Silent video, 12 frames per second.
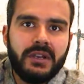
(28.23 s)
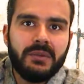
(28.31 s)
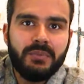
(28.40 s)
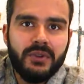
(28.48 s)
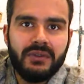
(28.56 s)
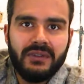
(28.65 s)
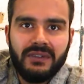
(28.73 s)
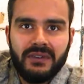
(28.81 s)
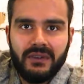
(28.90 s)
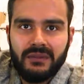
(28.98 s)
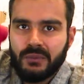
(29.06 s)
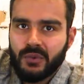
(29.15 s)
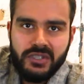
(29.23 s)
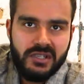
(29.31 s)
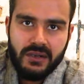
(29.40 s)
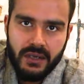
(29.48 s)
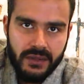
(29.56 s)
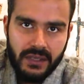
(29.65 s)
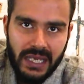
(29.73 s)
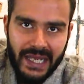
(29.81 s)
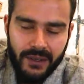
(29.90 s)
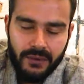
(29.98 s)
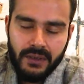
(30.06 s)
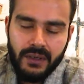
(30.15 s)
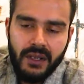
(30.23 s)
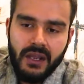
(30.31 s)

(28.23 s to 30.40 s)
computers, which are on the cloud.